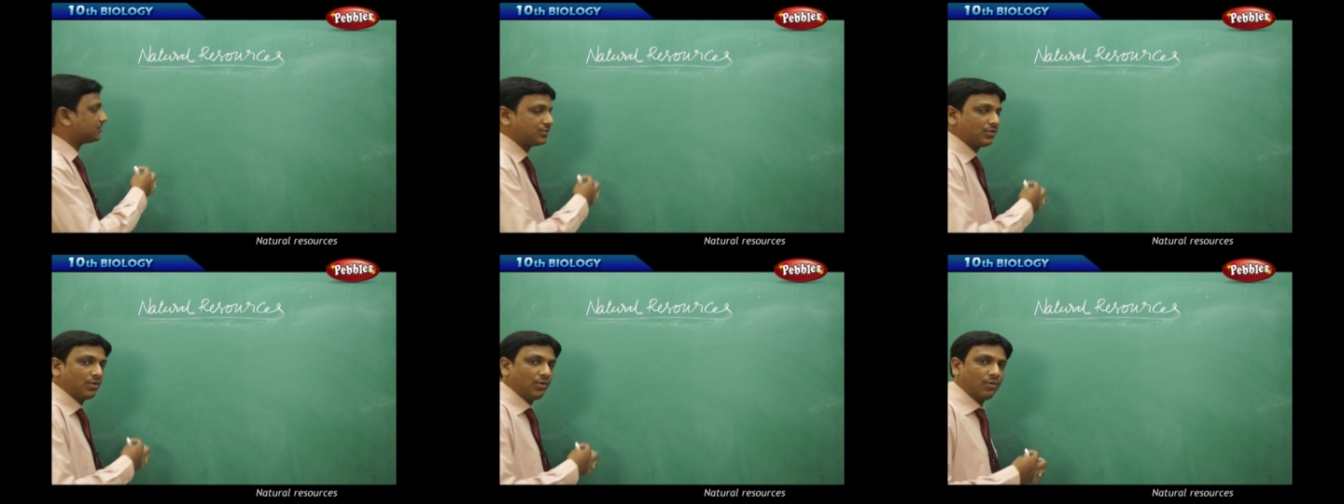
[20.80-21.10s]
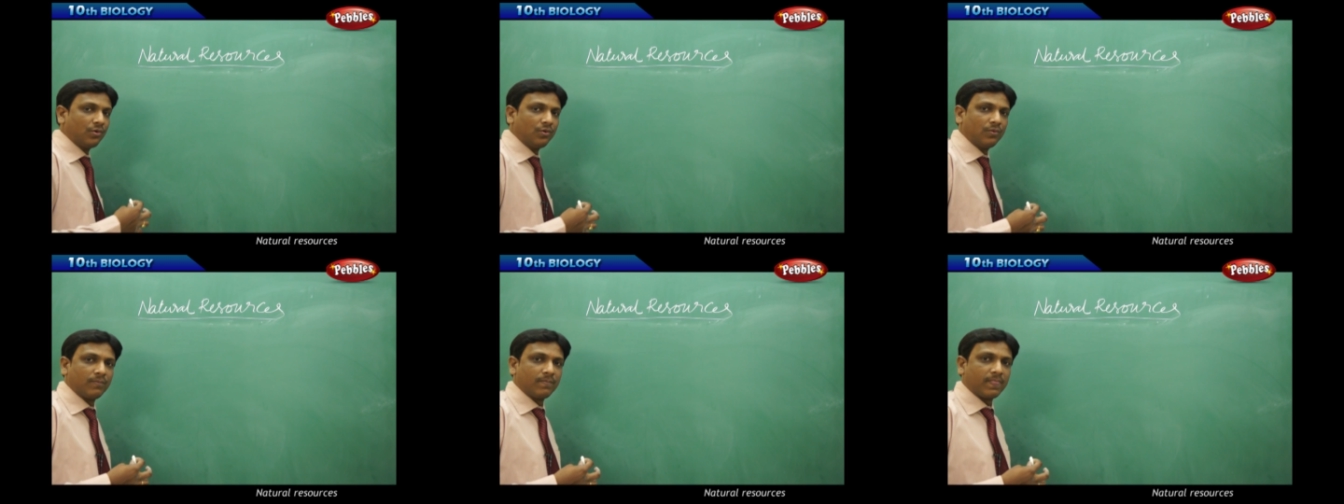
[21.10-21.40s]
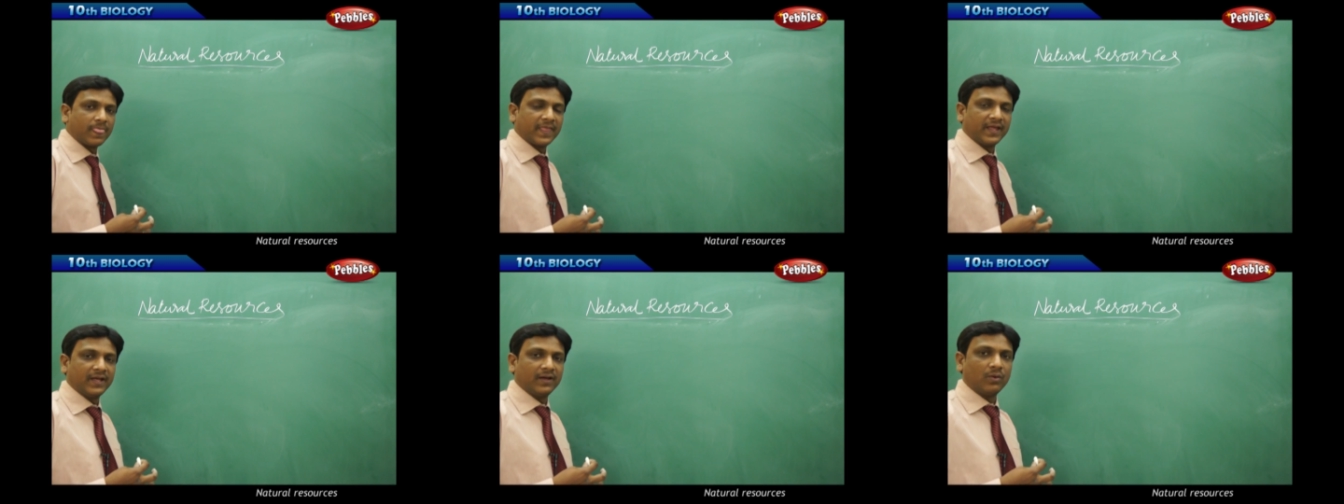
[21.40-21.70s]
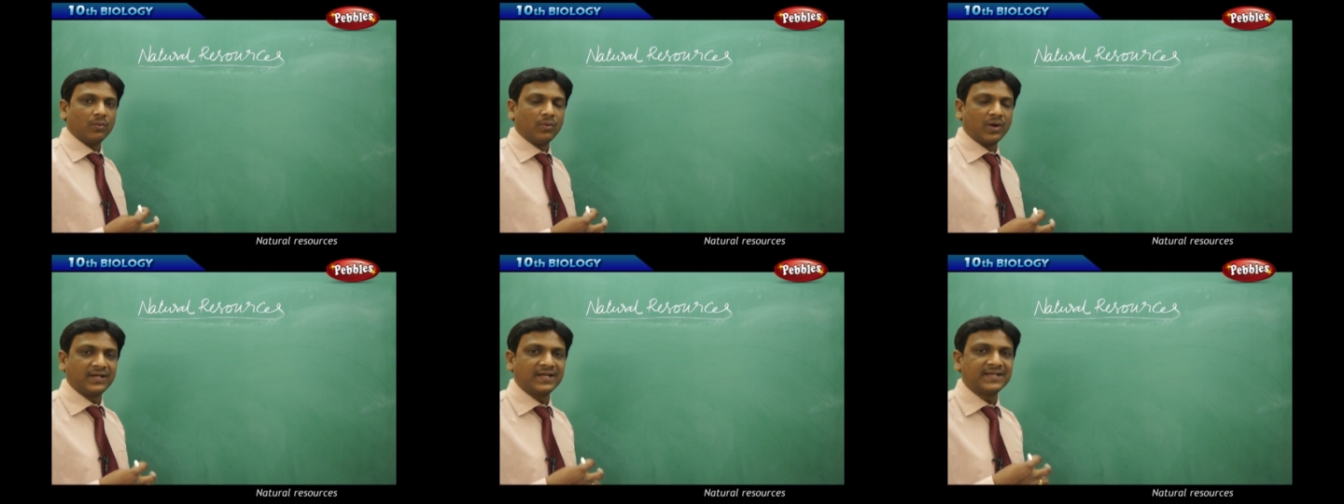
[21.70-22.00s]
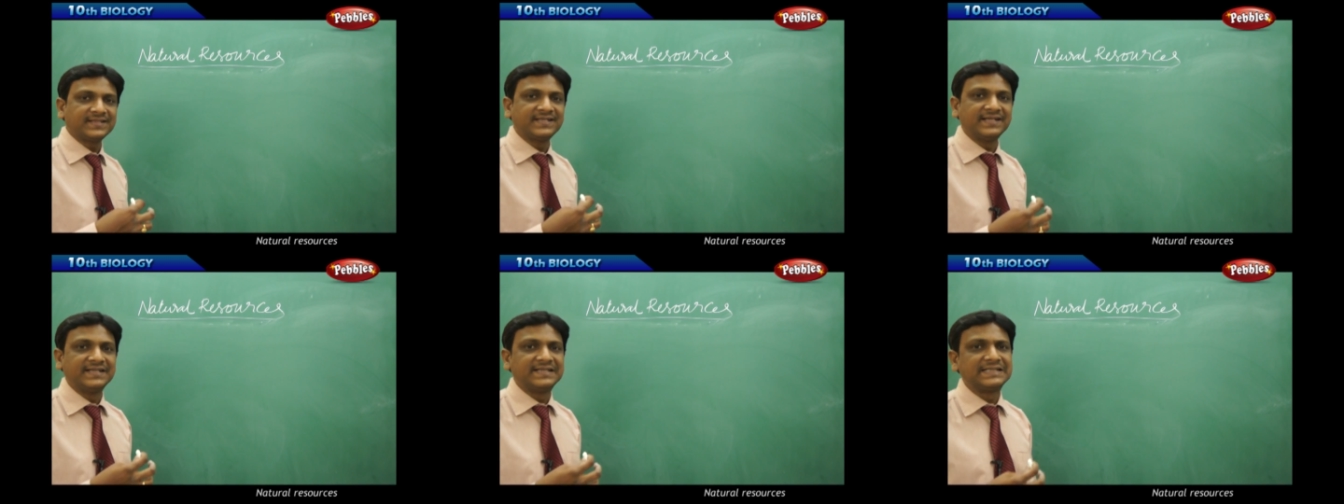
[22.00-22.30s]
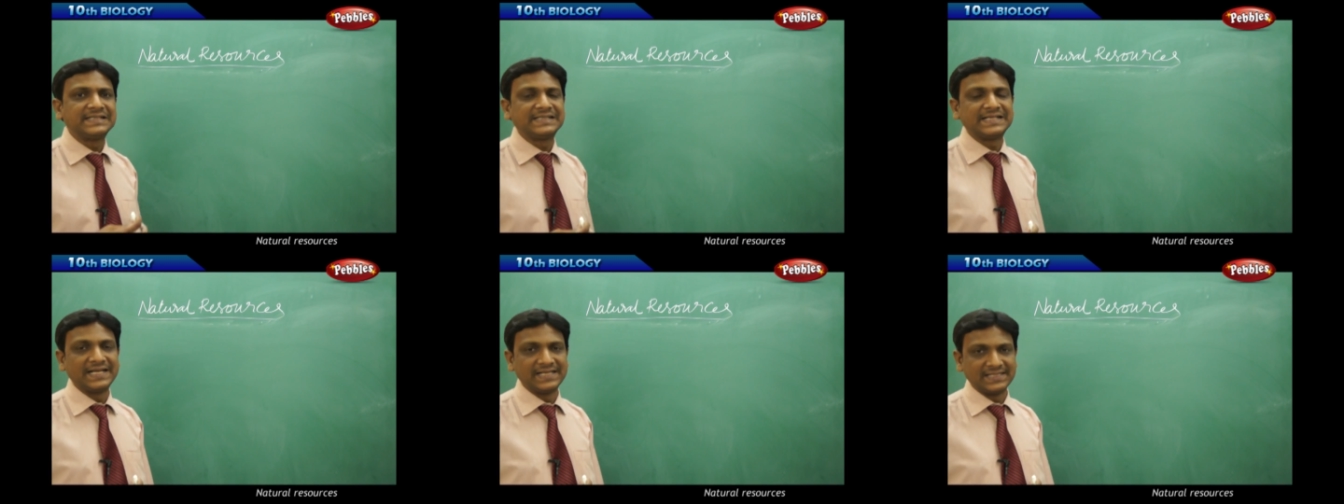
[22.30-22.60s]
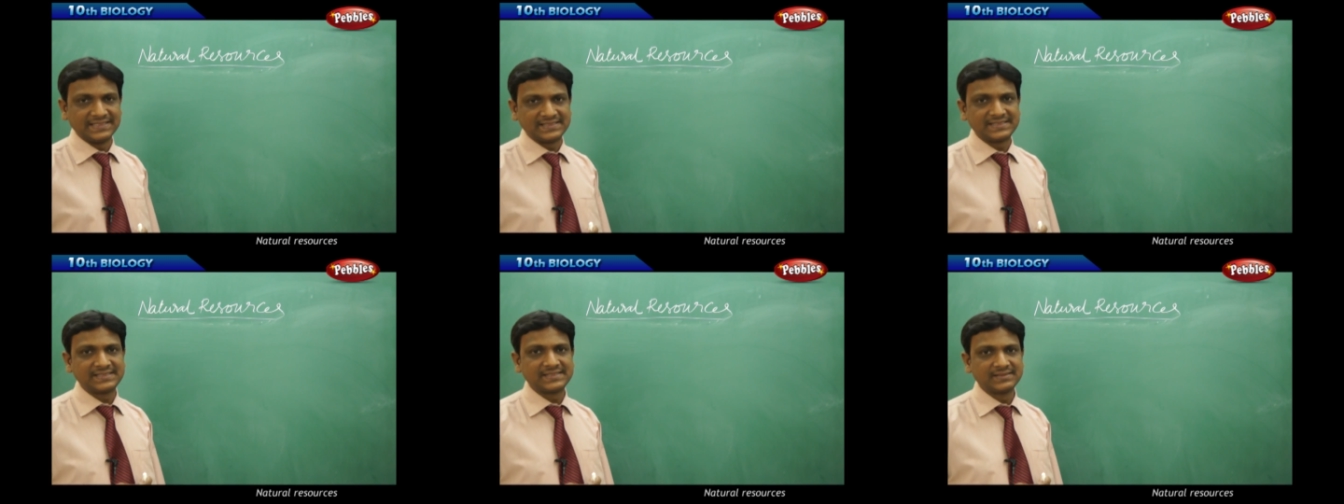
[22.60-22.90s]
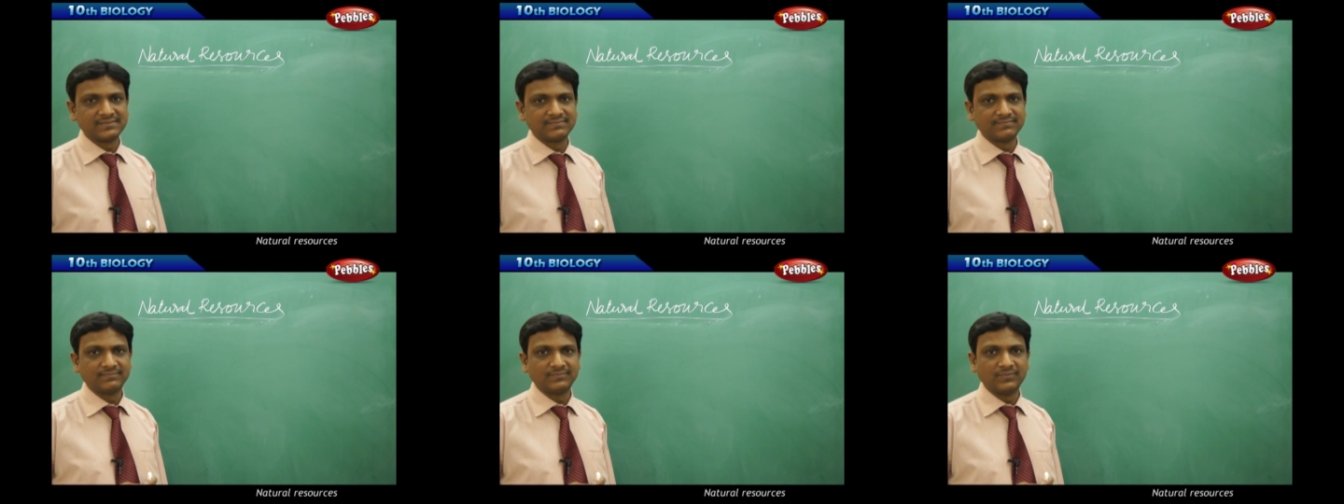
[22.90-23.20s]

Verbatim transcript: So what does it tells?